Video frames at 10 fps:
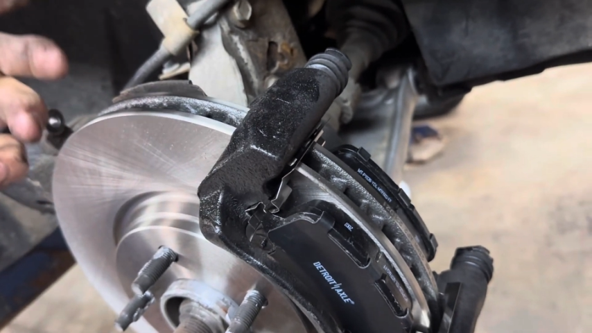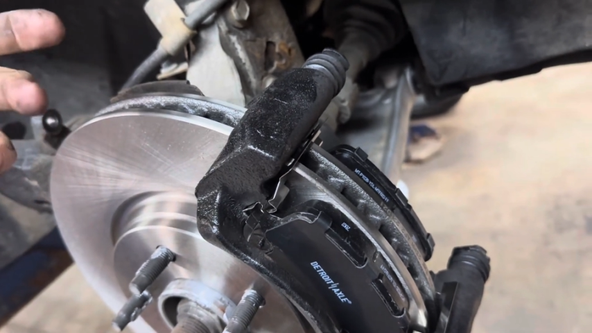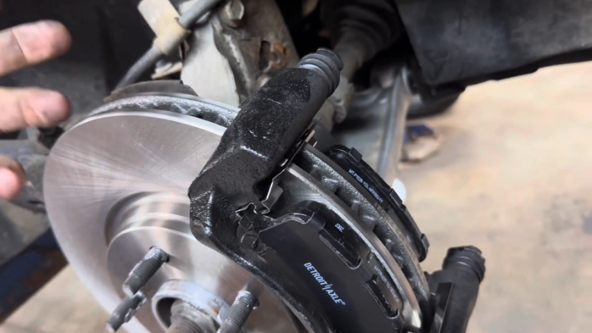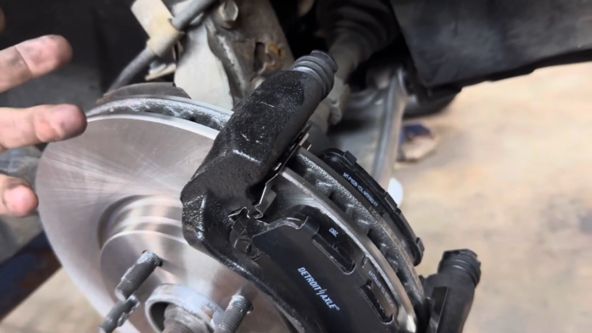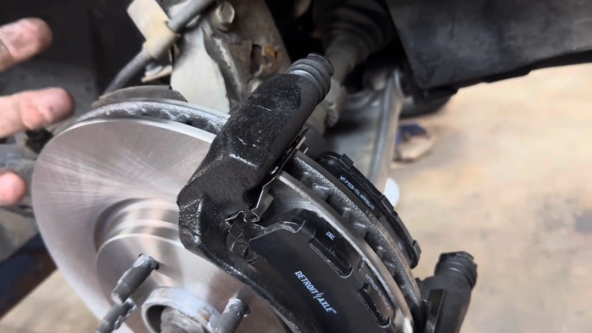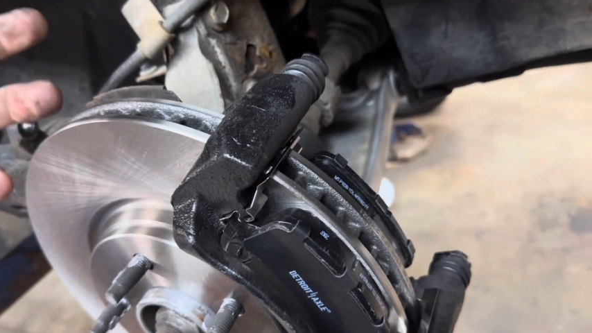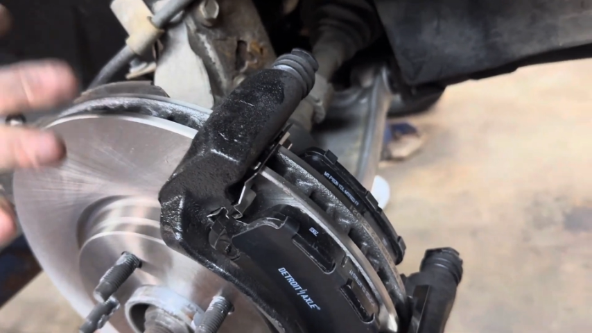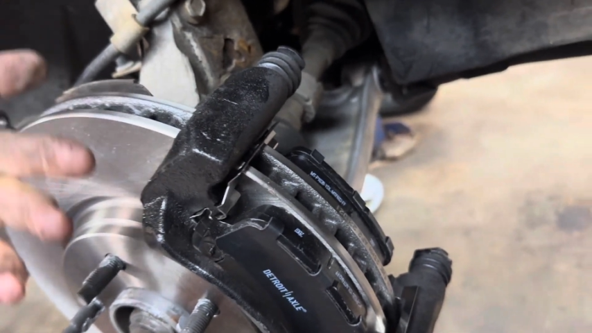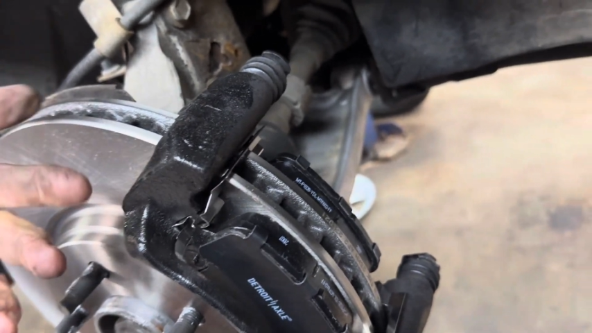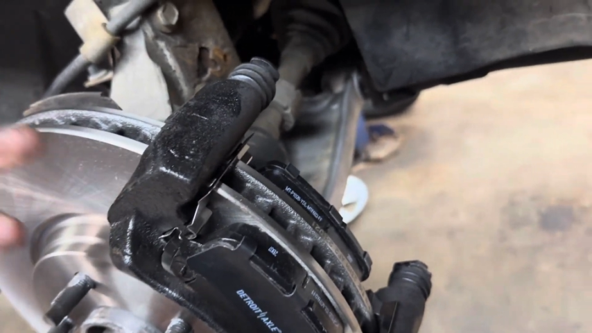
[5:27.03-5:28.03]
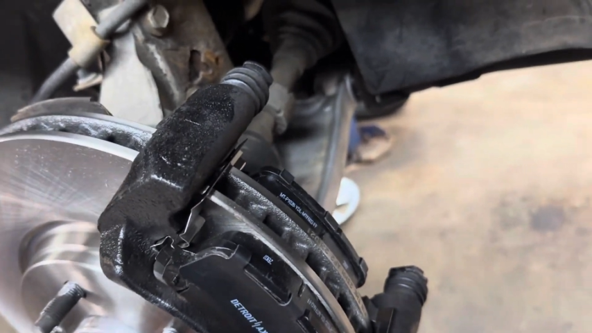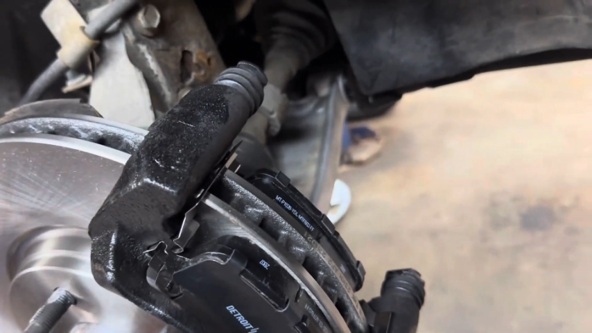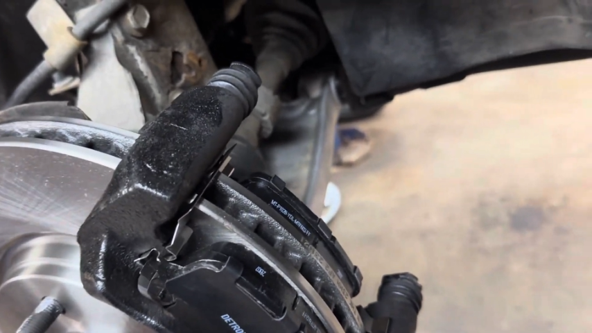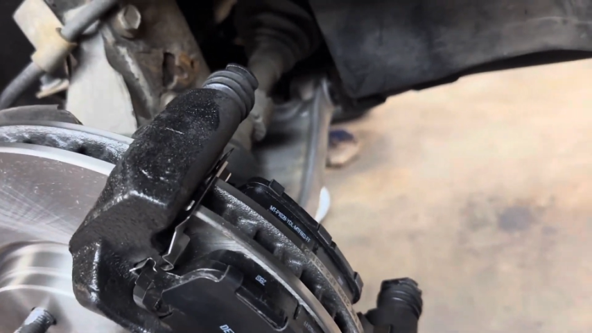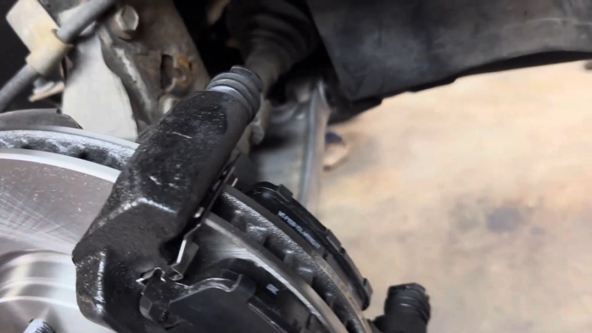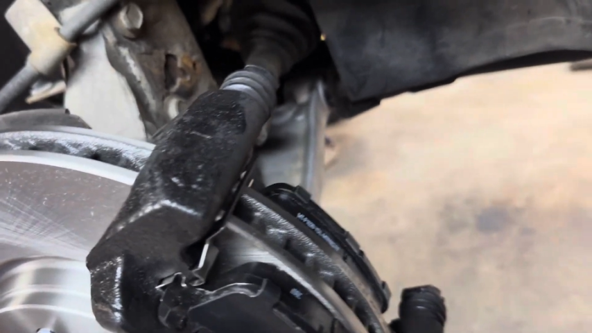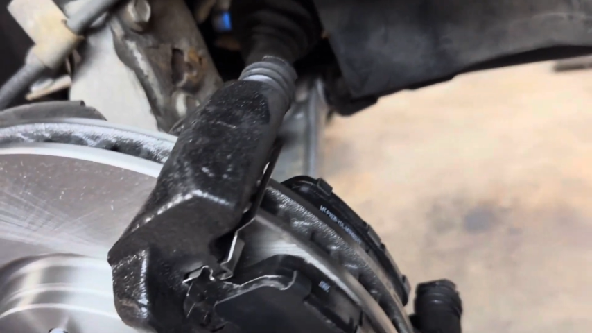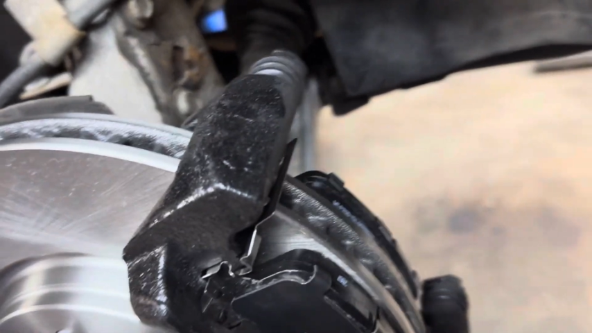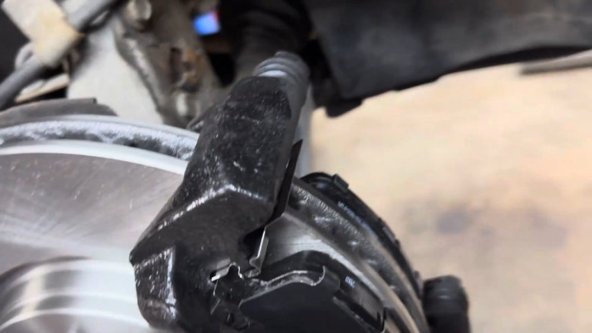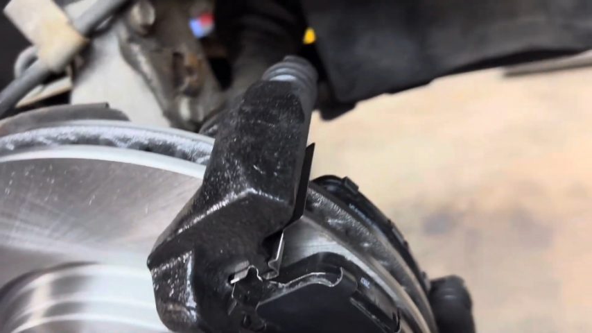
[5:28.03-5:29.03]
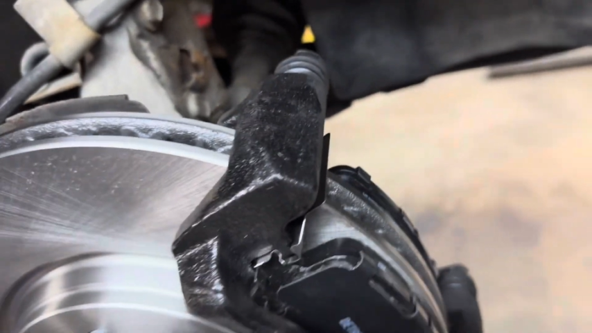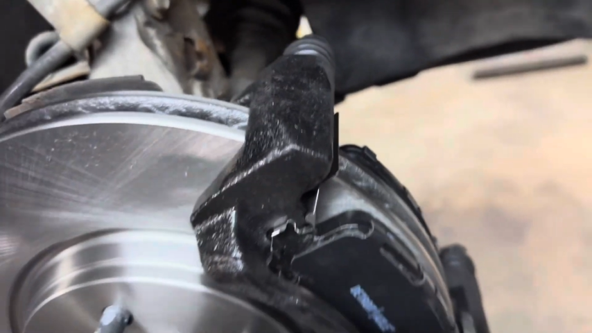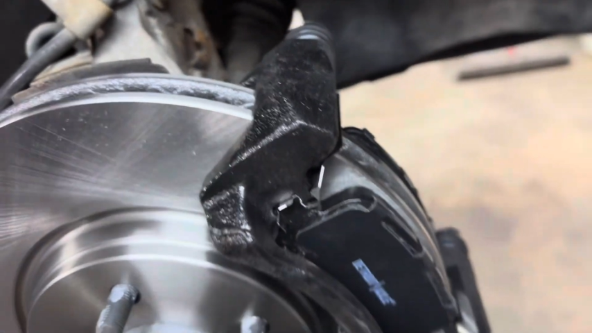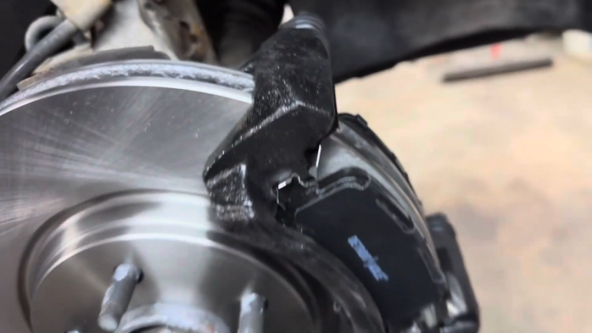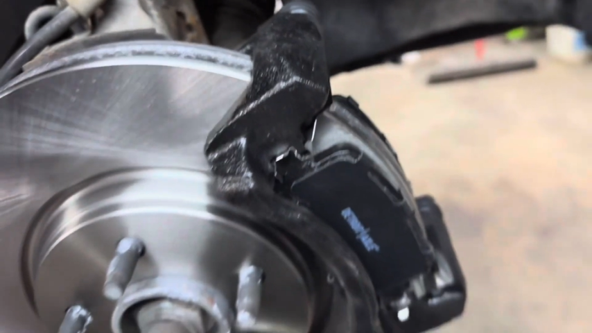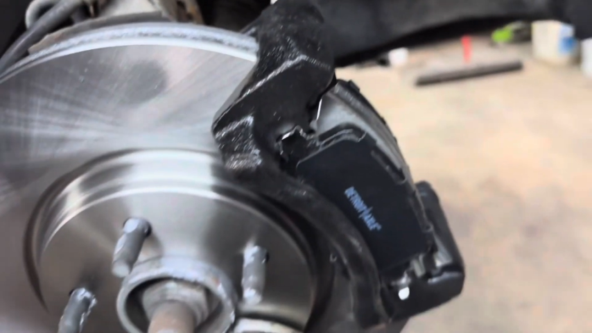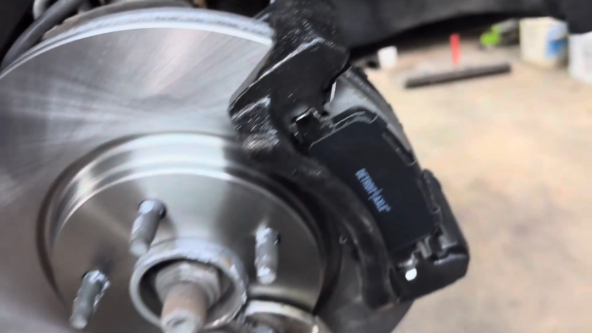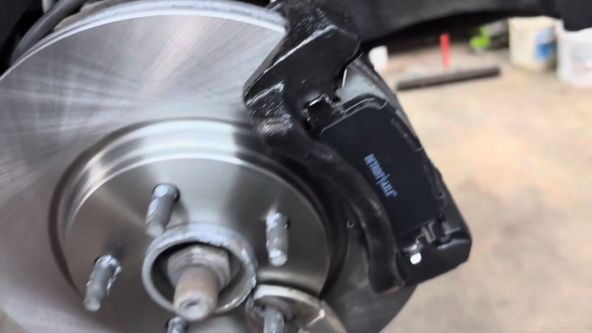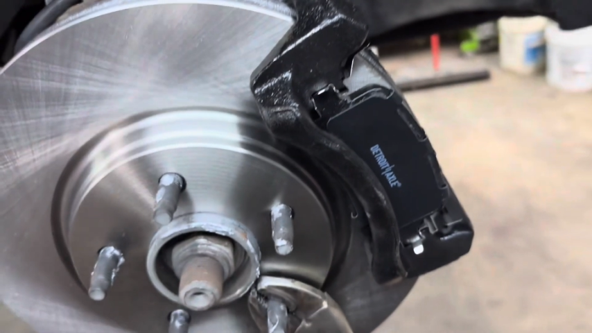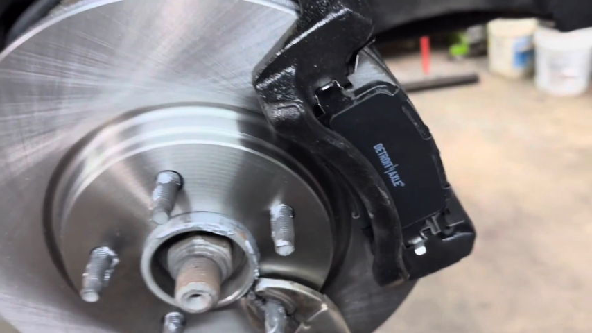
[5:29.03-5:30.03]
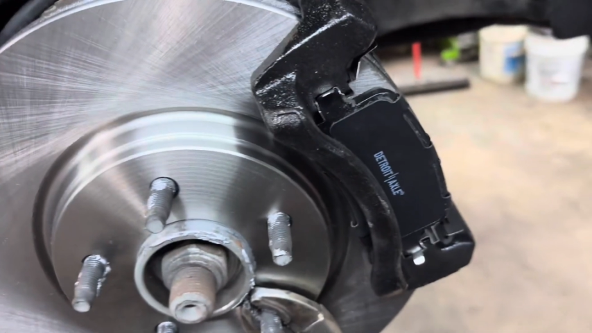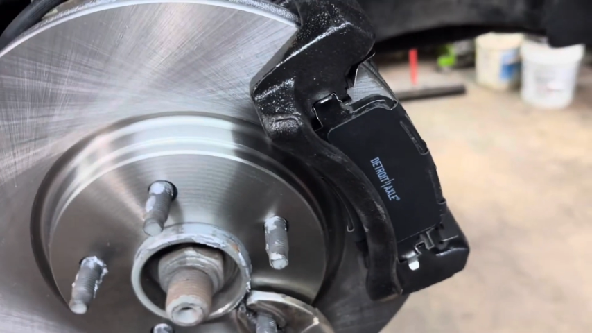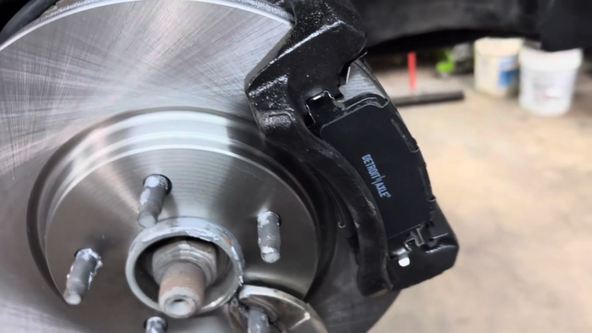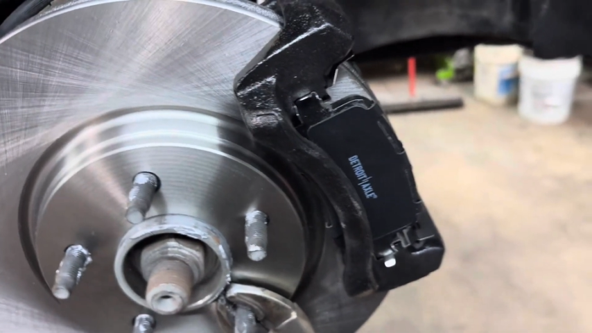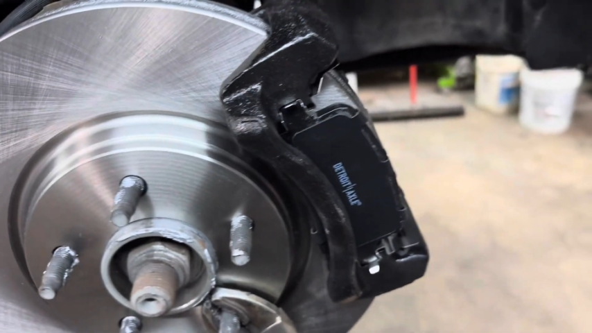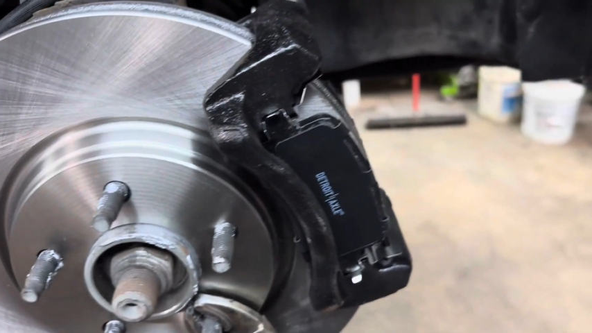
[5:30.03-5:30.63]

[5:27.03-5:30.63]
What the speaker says: [unreadable: no face in view]